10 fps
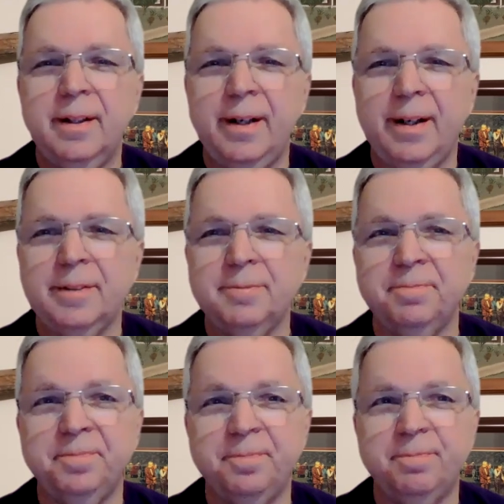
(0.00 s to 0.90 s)
uh,
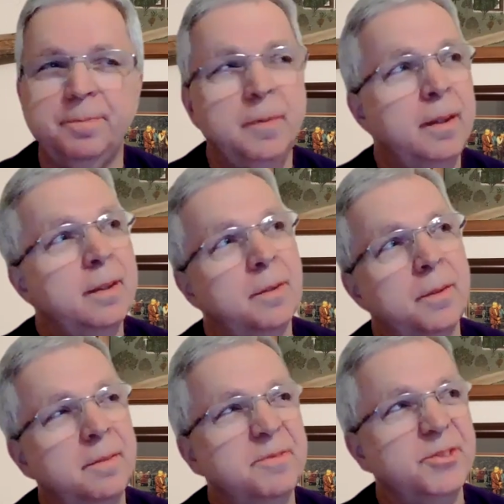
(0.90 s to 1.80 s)

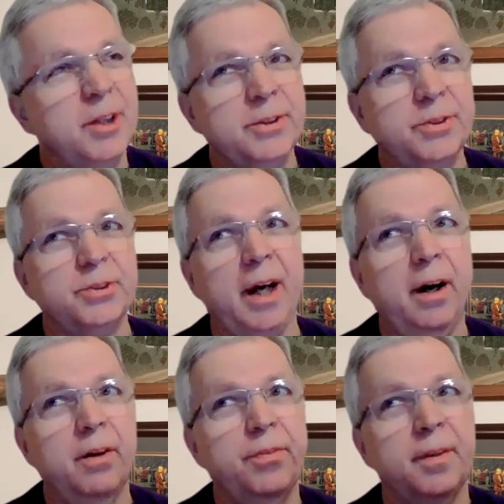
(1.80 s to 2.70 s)
just
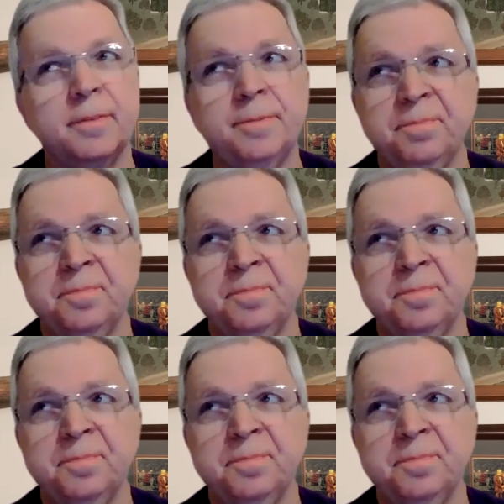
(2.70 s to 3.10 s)
south and